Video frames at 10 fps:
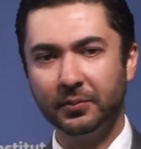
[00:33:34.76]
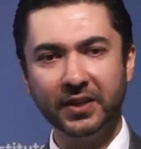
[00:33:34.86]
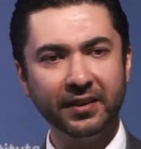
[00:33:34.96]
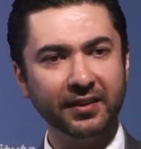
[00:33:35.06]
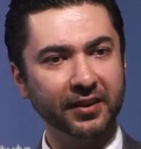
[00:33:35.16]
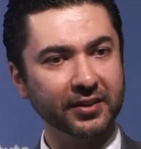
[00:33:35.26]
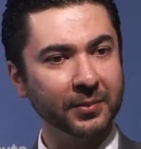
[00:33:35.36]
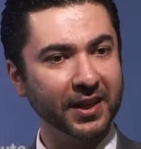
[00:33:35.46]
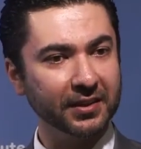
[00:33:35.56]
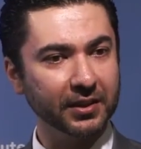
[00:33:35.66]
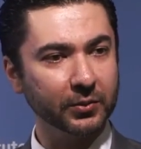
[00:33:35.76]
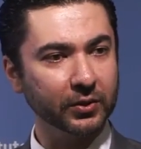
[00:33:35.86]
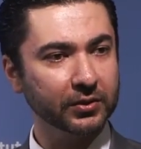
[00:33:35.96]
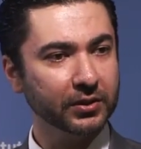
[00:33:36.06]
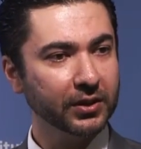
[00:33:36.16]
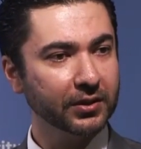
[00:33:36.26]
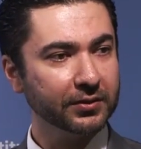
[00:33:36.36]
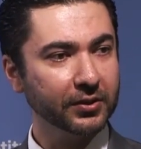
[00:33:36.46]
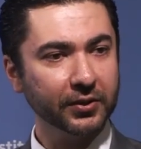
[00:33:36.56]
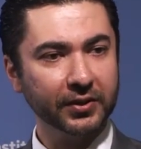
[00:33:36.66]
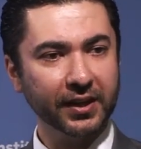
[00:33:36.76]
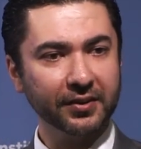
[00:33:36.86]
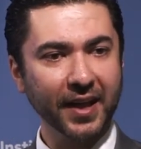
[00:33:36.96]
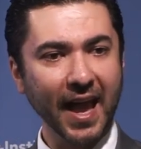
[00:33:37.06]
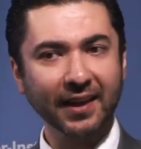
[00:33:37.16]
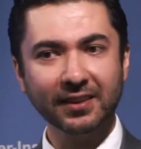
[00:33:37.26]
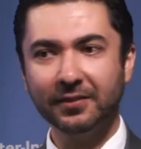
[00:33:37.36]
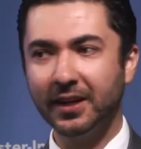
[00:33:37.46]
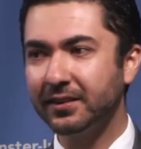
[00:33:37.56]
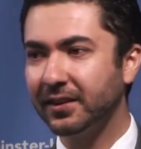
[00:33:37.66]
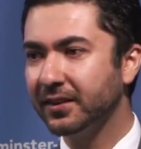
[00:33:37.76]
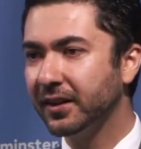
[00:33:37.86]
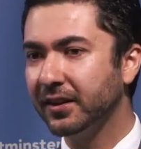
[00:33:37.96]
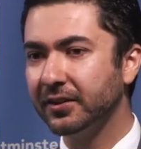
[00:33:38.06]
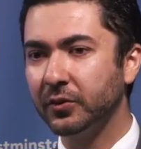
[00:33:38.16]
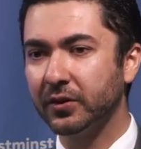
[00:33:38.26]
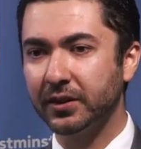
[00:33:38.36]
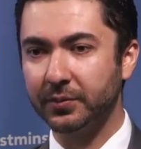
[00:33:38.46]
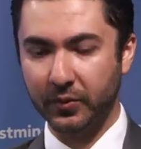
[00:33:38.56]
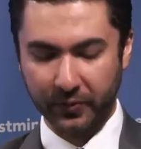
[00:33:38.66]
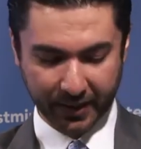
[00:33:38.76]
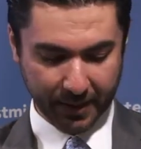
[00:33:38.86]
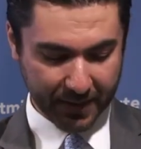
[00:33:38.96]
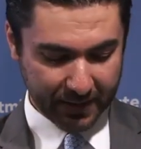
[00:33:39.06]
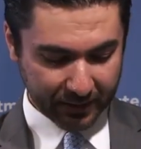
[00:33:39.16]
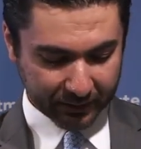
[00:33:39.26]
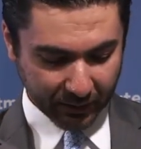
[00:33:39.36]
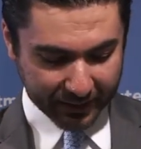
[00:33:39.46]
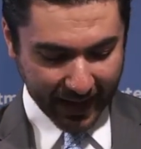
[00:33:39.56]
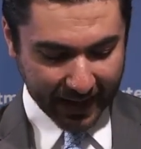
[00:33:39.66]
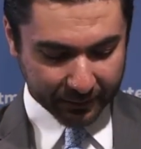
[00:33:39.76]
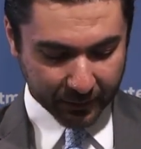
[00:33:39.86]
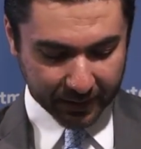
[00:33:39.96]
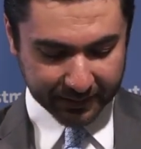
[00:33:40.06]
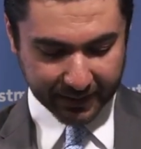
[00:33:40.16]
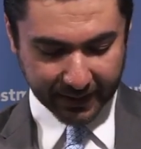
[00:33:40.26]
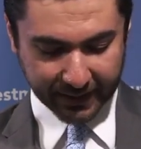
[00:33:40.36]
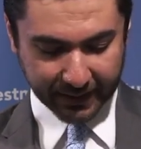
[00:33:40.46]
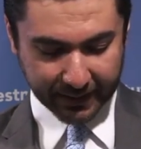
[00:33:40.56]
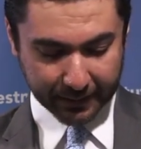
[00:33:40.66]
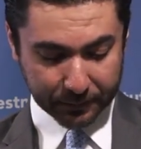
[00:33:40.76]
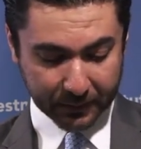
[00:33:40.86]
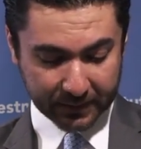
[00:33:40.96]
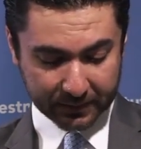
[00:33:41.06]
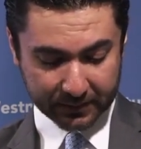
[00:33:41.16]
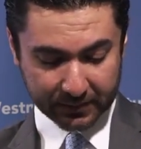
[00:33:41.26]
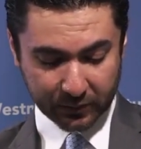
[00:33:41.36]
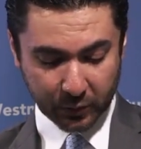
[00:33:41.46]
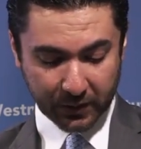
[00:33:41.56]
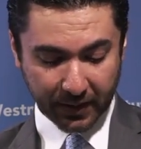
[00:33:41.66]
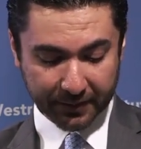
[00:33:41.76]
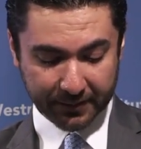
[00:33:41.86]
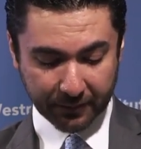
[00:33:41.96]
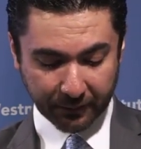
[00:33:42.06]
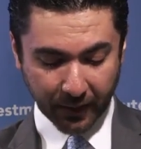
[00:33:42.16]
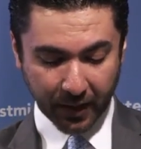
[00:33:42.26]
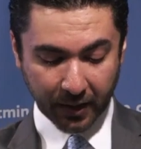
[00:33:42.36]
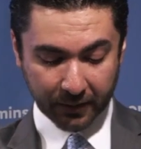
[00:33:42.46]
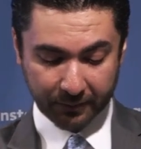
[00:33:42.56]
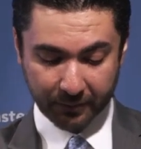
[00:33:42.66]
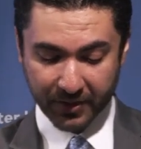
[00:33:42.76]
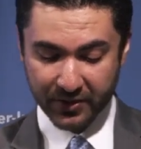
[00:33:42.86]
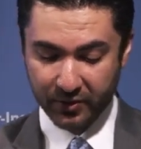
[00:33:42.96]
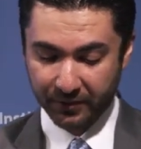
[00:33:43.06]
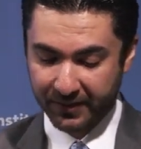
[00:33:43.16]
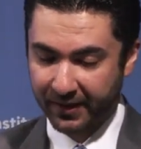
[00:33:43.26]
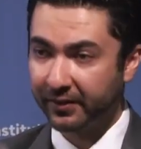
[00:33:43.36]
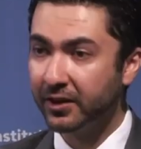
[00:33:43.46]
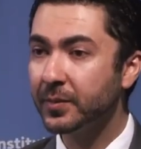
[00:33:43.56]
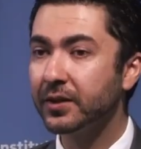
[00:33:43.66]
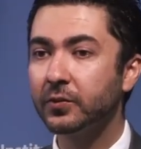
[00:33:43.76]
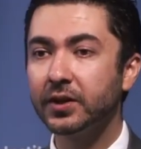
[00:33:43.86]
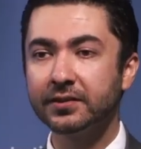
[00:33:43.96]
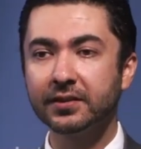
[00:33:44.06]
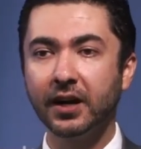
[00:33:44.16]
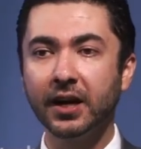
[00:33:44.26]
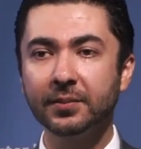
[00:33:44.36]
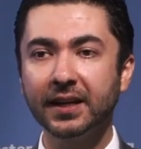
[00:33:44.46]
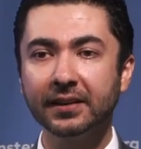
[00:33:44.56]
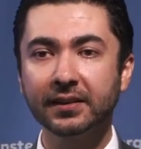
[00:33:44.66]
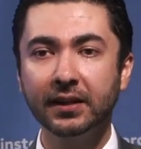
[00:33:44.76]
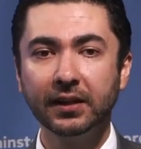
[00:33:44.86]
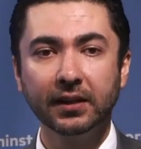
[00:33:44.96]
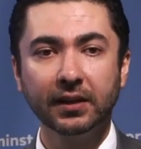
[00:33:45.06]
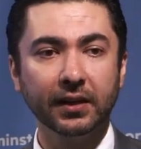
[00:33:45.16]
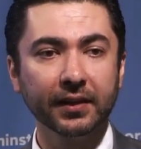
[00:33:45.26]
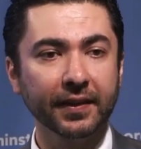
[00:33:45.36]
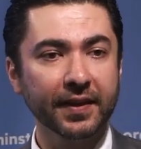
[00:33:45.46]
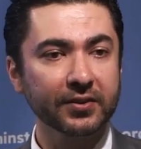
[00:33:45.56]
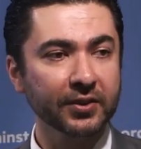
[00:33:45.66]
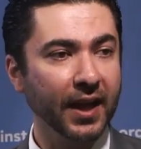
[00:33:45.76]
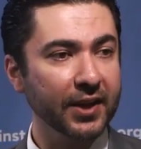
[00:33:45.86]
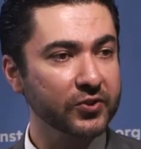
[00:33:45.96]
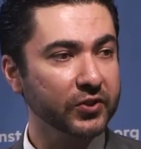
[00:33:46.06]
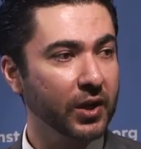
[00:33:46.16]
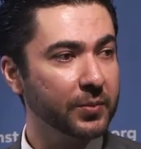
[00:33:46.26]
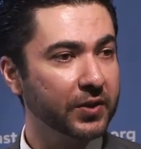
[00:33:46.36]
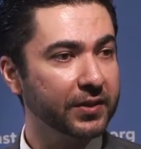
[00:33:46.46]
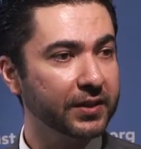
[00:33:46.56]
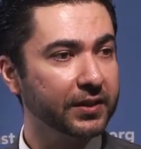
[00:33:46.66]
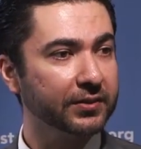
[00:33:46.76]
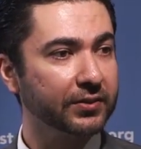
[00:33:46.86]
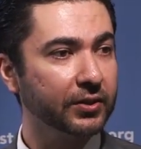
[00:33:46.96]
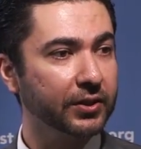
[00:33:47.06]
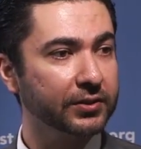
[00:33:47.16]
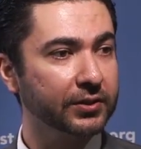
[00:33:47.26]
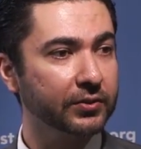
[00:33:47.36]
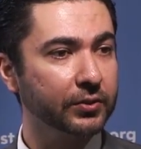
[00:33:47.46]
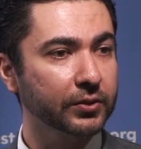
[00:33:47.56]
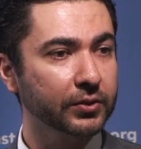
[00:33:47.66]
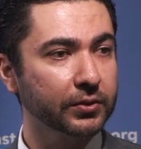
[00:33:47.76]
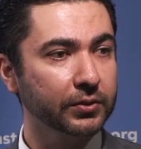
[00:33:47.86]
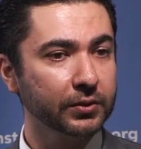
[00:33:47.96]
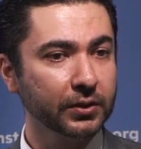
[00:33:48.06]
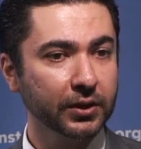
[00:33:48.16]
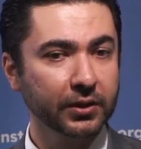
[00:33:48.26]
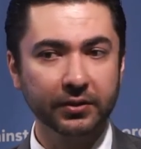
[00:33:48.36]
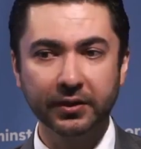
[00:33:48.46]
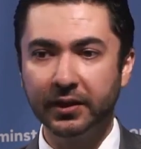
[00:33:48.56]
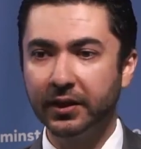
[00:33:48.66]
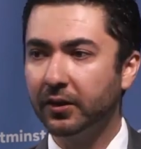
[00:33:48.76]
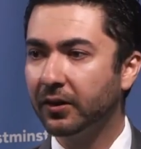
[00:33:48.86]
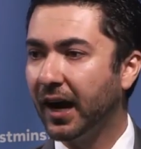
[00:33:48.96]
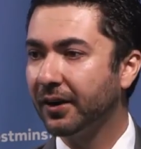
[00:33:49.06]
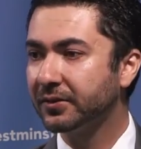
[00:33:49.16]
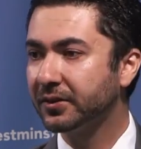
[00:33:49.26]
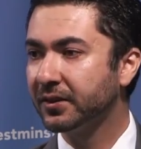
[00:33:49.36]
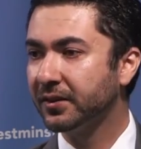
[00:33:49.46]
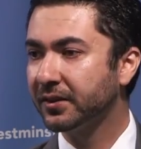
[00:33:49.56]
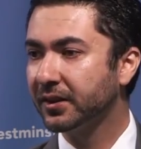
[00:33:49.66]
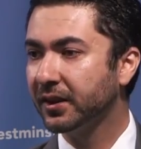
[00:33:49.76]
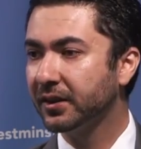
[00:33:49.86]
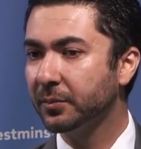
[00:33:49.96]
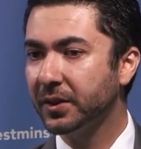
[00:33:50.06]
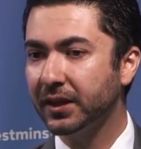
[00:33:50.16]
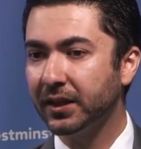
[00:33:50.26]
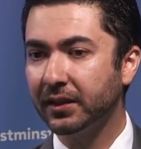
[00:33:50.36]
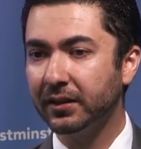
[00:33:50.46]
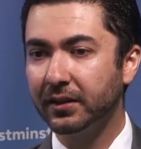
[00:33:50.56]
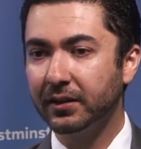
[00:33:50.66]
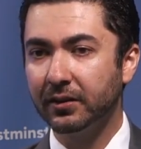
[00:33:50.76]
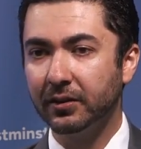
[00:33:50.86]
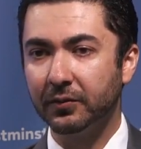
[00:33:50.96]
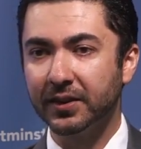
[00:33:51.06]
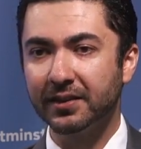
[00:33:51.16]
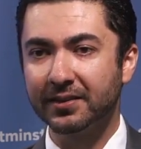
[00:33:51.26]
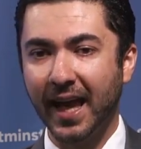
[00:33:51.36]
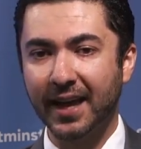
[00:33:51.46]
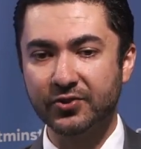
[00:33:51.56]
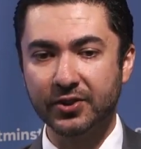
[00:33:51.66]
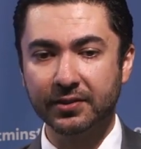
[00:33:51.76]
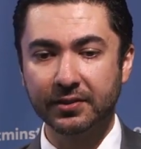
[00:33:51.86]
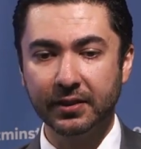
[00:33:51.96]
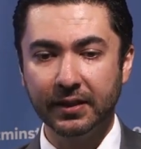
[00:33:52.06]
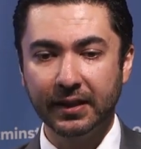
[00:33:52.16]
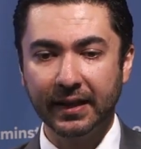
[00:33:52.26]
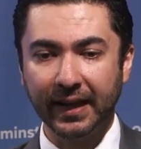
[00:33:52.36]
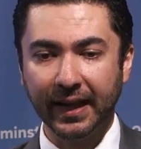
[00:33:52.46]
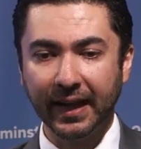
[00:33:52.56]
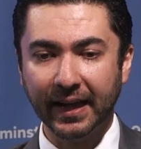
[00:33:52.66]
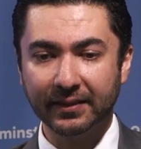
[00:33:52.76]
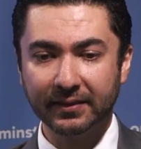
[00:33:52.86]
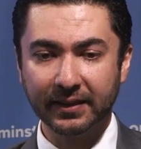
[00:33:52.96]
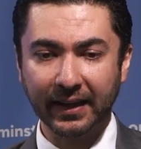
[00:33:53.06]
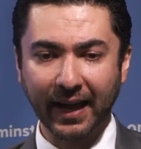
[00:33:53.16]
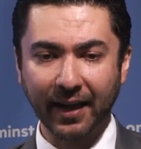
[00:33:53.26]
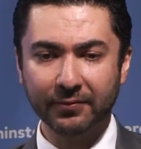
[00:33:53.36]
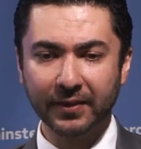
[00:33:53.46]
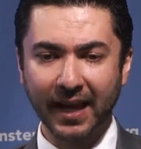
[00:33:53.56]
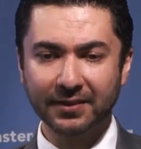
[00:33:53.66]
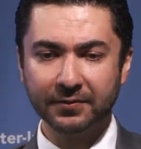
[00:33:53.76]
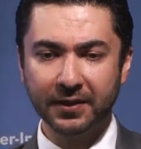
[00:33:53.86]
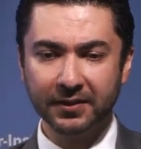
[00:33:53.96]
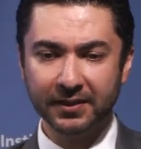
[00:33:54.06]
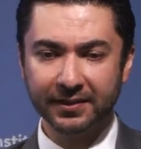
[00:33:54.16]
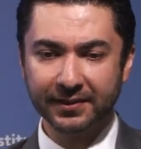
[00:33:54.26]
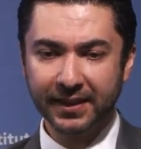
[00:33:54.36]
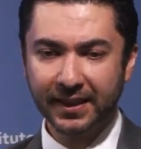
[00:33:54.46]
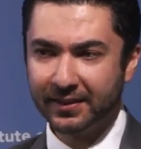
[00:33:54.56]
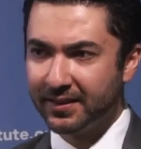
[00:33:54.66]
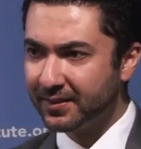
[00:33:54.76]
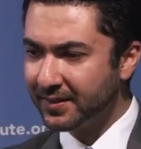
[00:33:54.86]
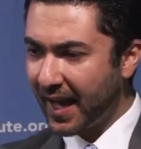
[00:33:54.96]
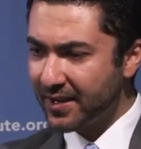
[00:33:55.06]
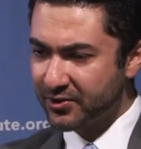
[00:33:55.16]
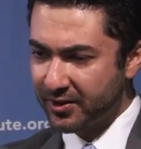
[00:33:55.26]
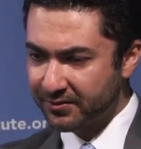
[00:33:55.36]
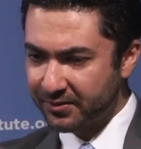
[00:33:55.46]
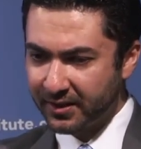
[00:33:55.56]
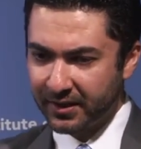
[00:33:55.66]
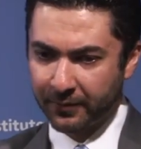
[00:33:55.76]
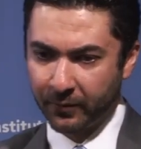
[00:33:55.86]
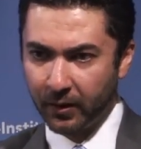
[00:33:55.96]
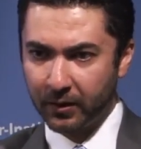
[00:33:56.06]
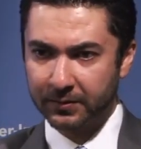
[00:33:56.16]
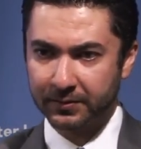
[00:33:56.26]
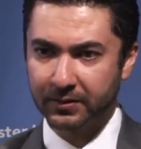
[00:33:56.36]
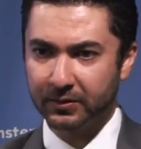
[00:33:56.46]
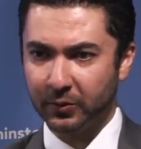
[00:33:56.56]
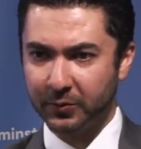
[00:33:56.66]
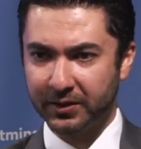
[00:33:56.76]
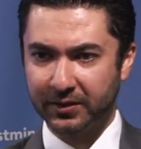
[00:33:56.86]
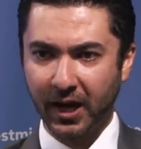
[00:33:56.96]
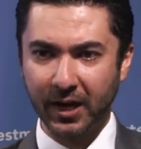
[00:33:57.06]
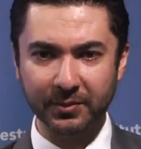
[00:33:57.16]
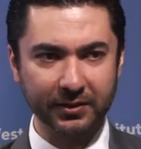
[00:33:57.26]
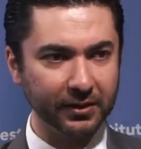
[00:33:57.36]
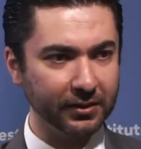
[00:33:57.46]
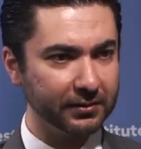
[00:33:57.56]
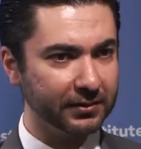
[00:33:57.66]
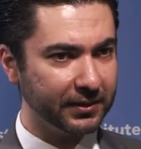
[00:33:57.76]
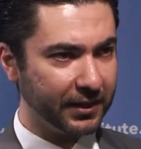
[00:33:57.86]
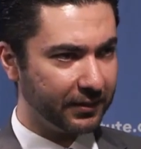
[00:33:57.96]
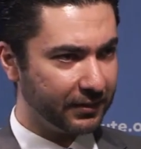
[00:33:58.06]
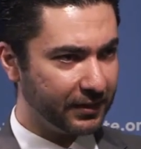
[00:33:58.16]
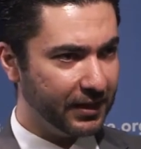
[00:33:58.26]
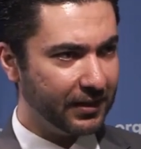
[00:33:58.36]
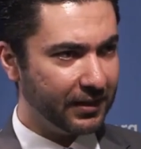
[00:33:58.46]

be in the agreement anymore. So they reactivated their nuclear program. So that was the 2005 breach of the agreement was the time that the international community started to really go after Iran's economy with the sanctions. And as we will see, these sanctions really evolved over time. So the